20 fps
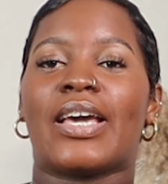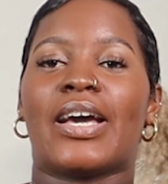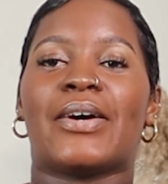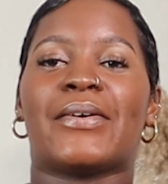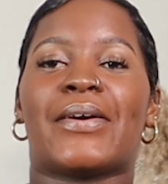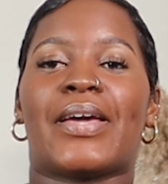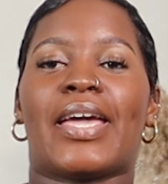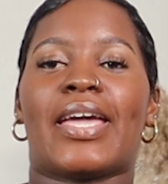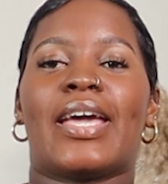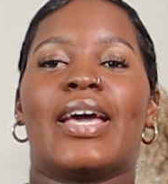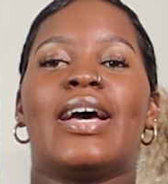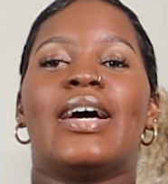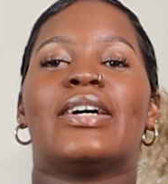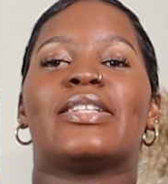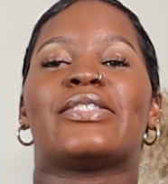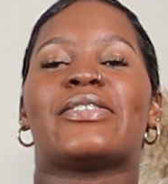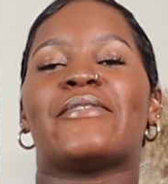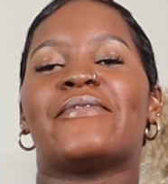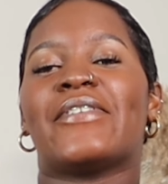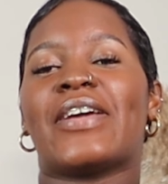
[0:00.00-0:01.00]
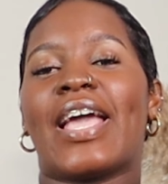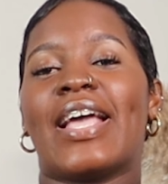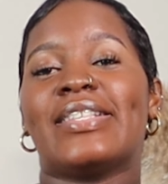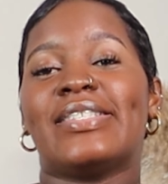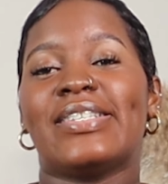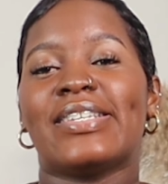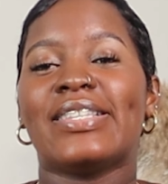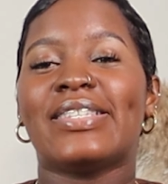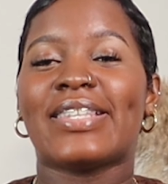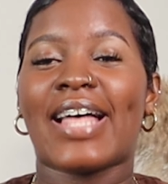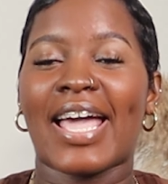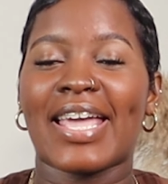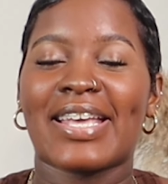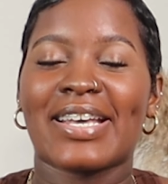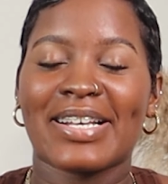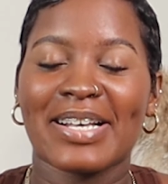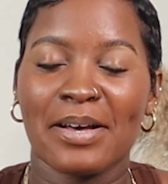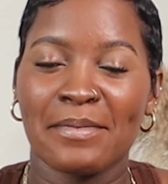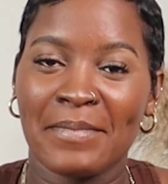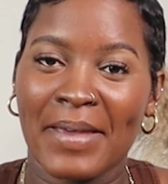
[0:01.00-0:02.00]
Okay. Don't forget to
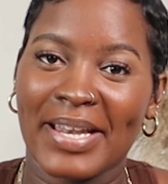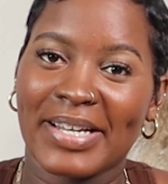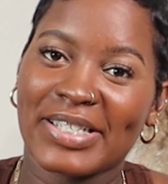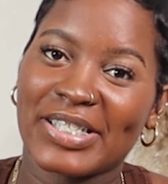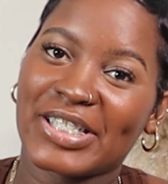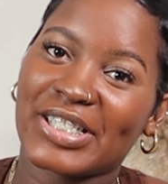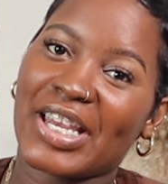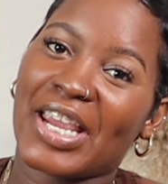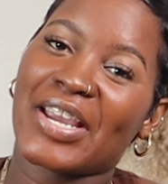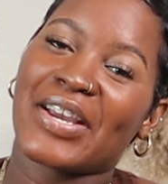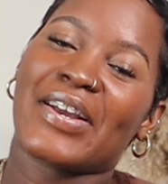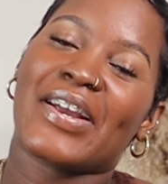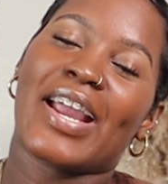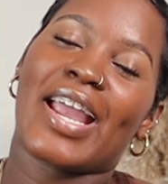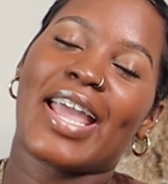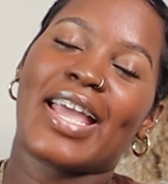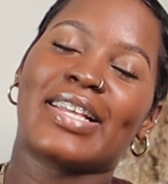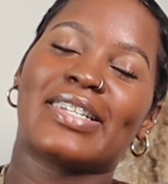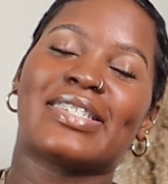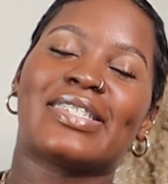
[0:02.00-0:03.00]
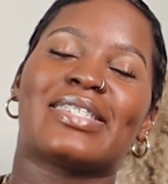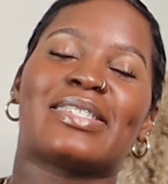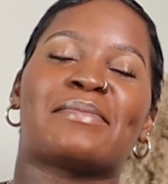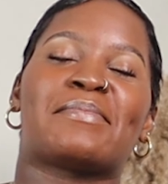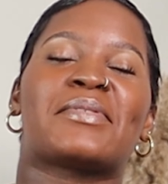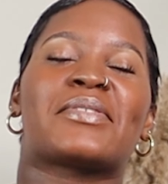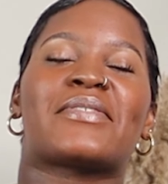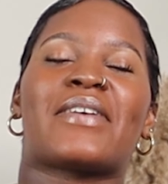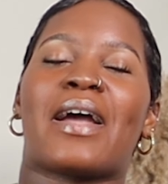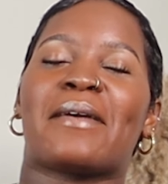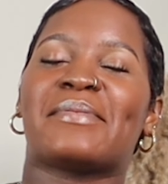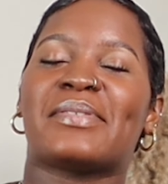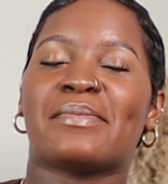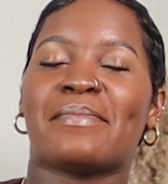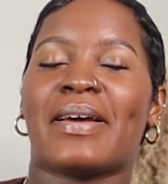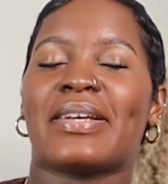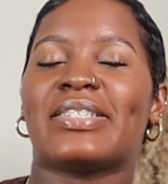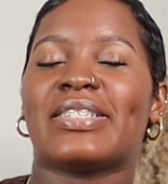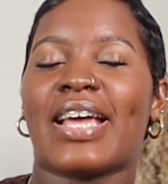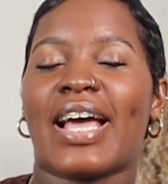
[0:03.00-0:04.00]
like, comment, share, and subscribe to
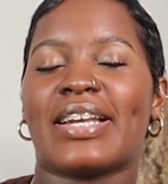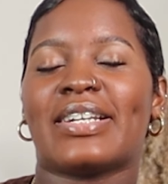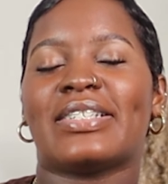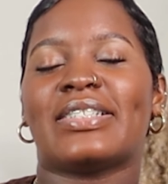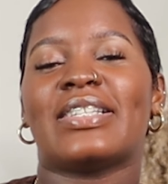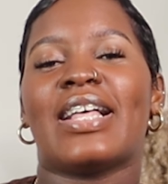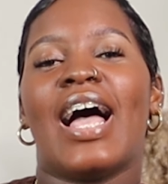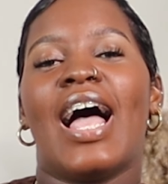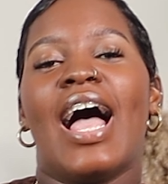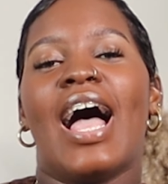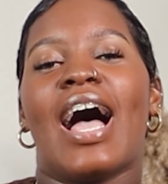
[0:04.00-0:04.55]
my channel.